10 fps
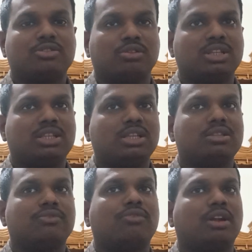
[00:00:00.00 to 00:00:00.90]
So this
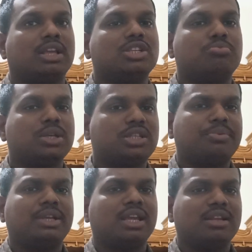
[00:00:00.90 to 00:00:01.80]
is for a
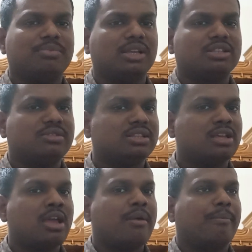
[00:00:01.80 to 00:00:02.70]
specific NMT business,